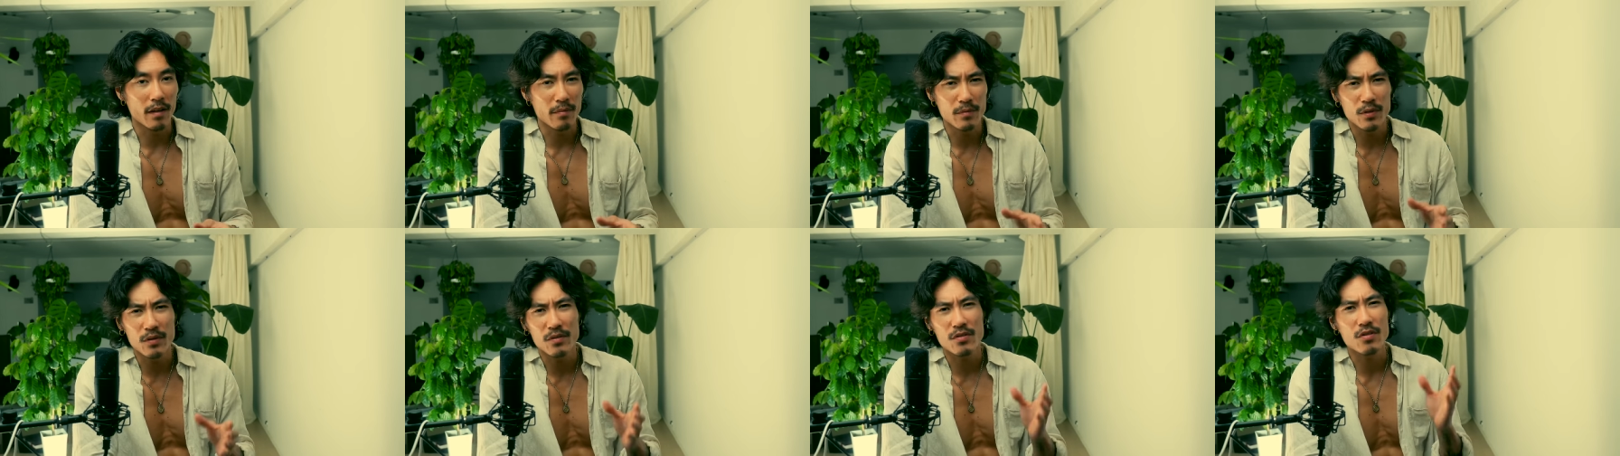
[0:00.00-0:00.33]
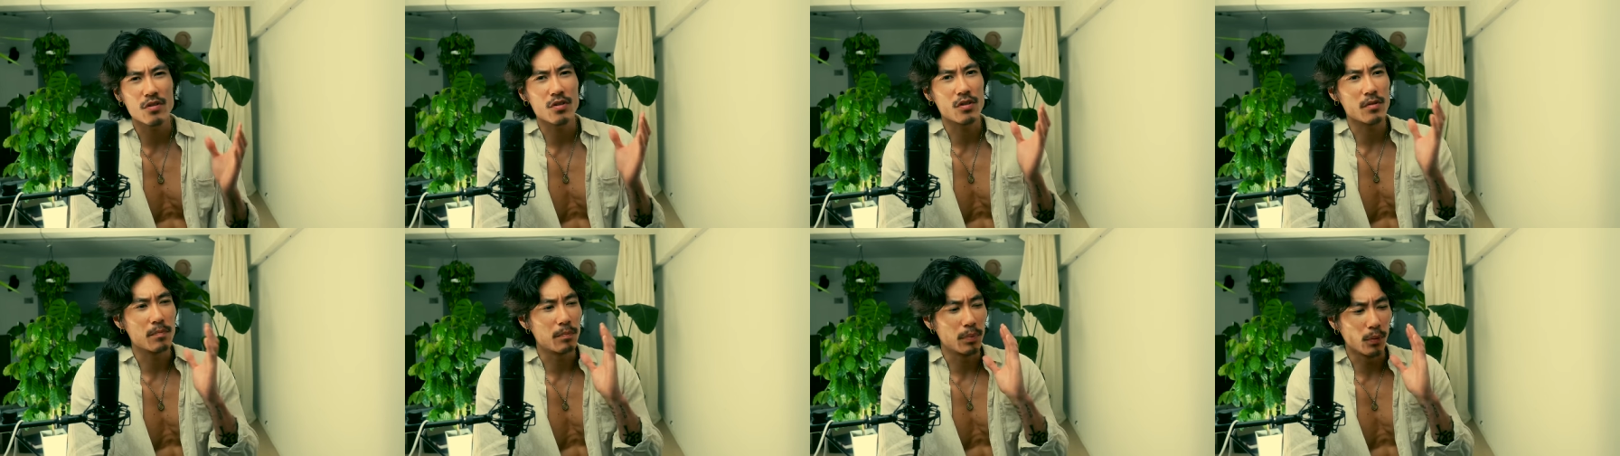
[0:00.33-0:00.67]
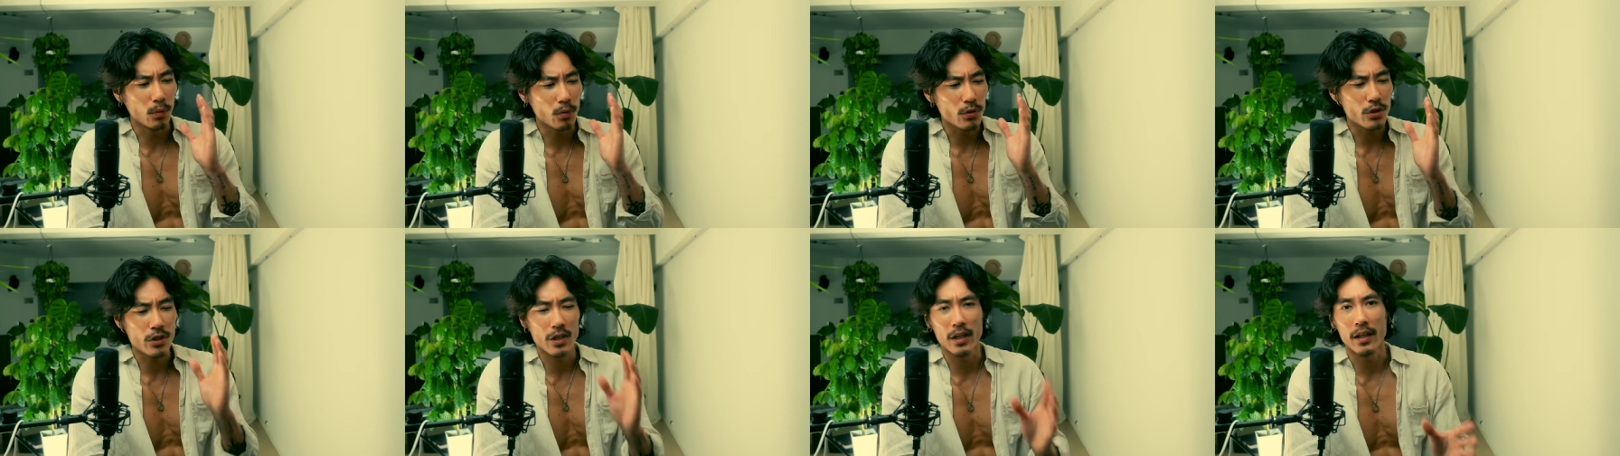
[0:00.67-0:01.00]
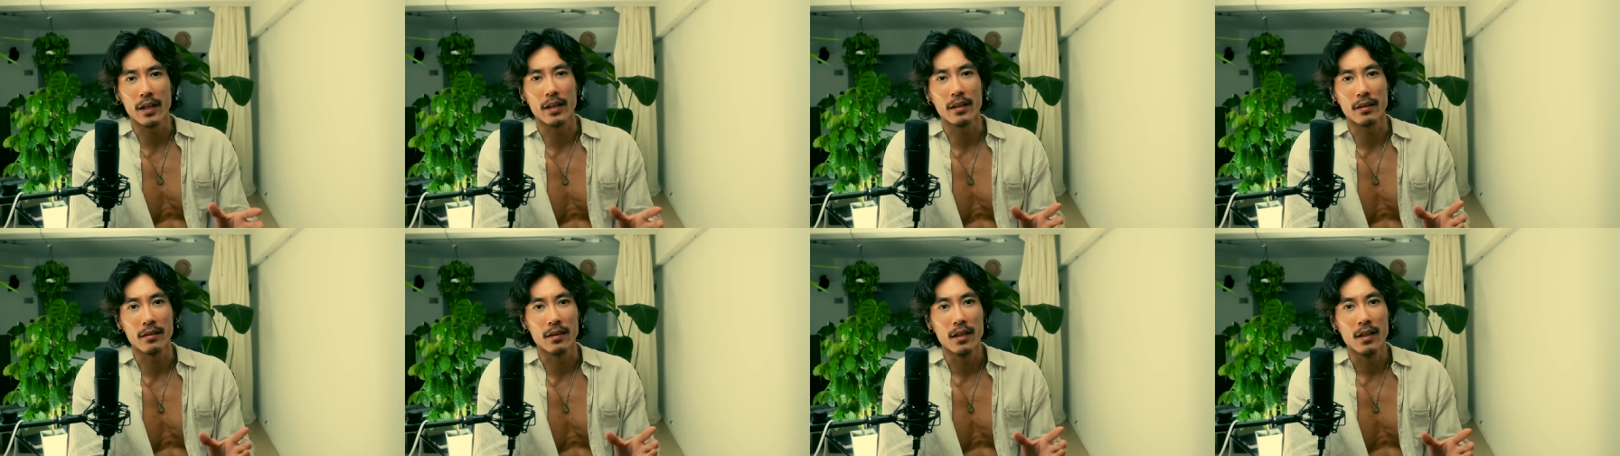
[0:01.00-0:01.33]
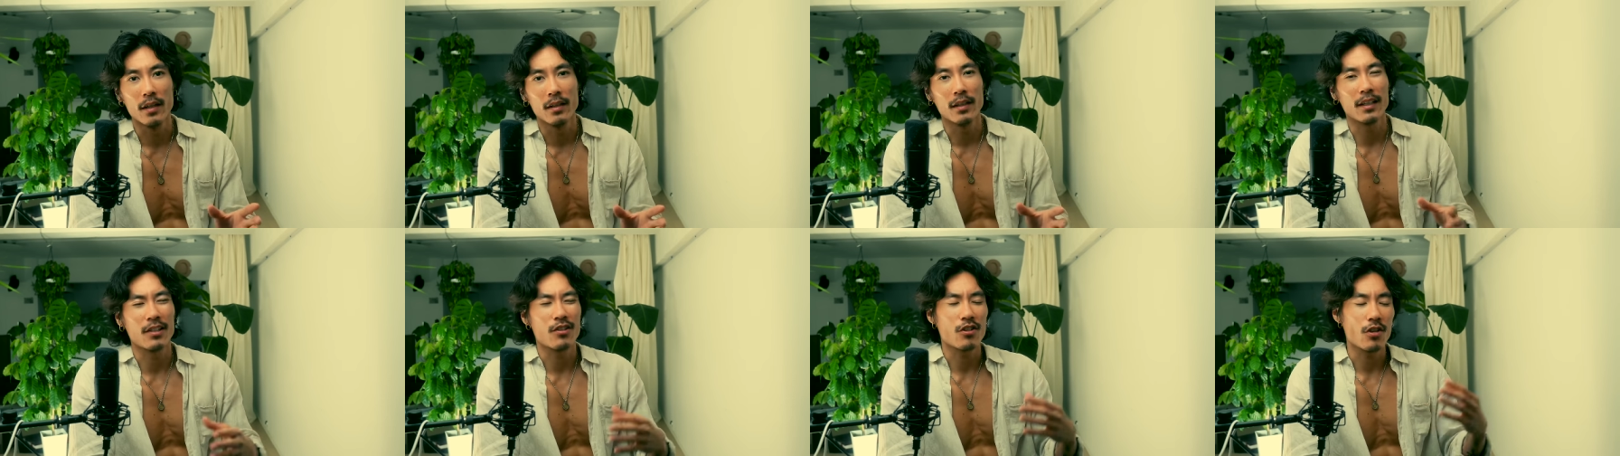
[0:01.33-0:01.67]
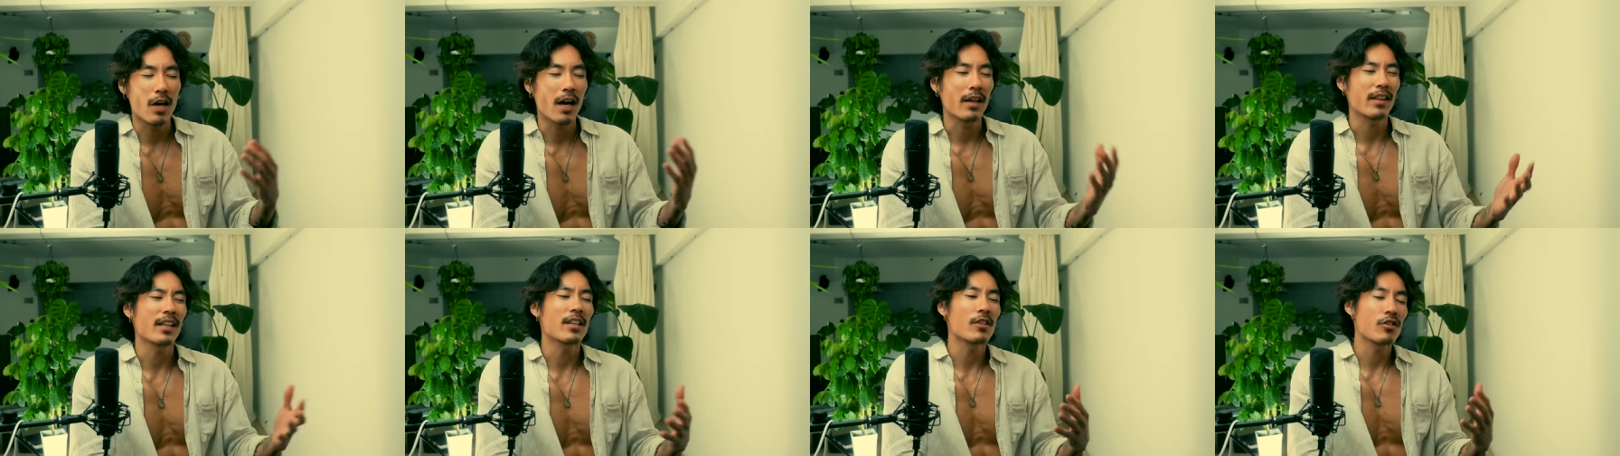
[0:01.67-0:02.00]
I'm not just bullshitting. Like,
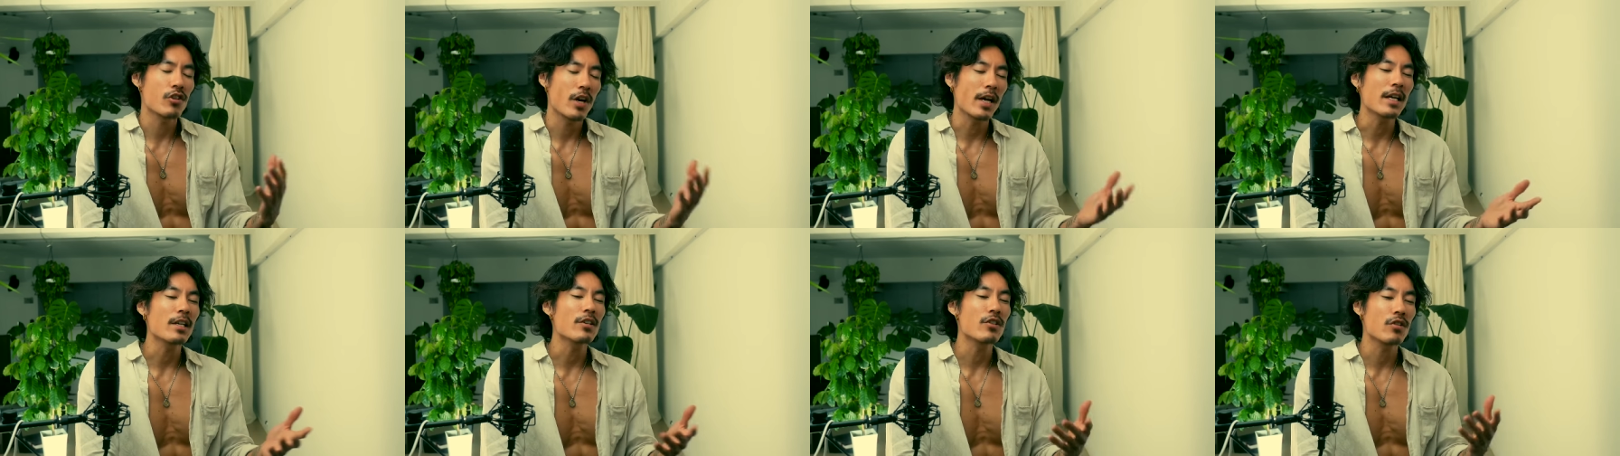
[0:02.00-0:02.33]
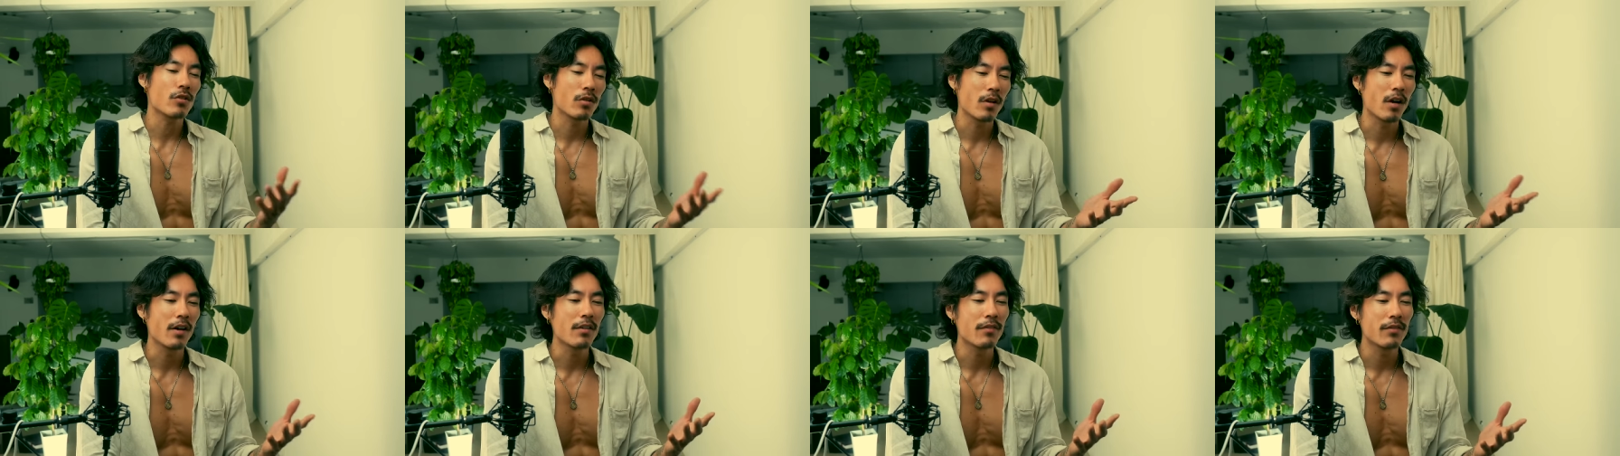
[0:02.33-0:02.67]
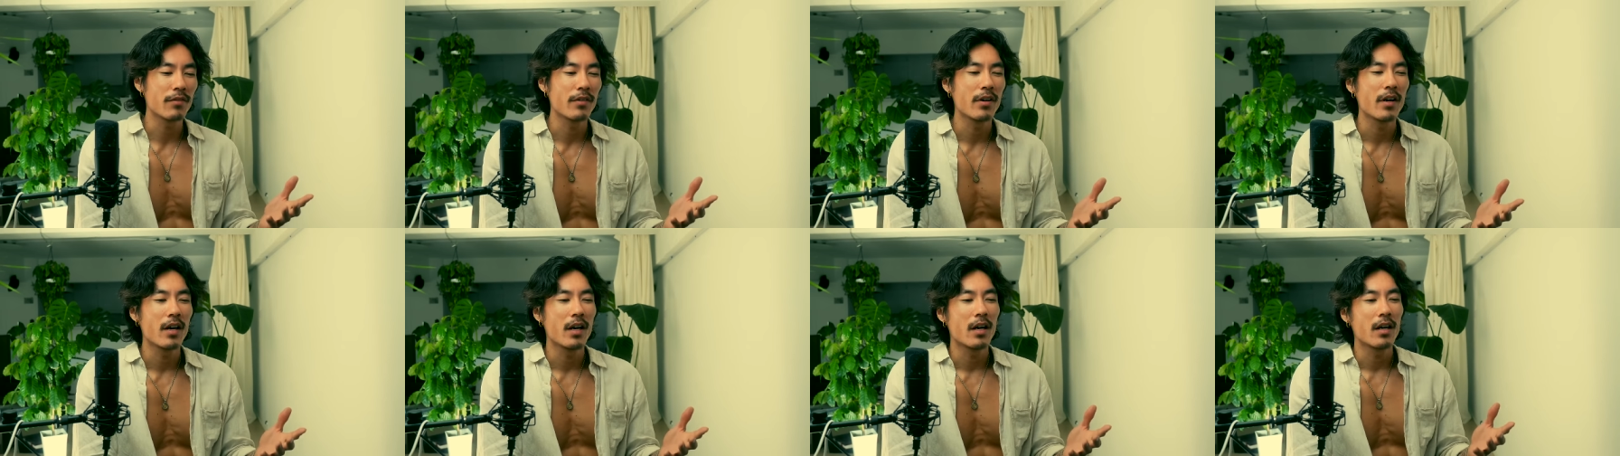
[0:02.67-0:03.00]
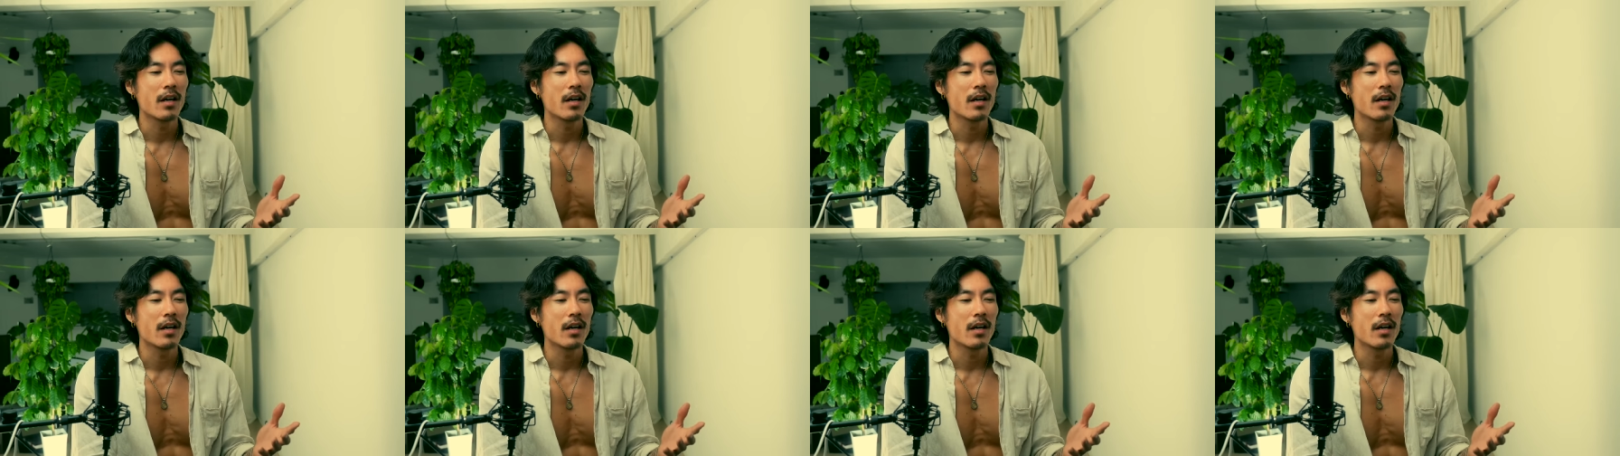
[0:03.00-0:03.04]
I think change your life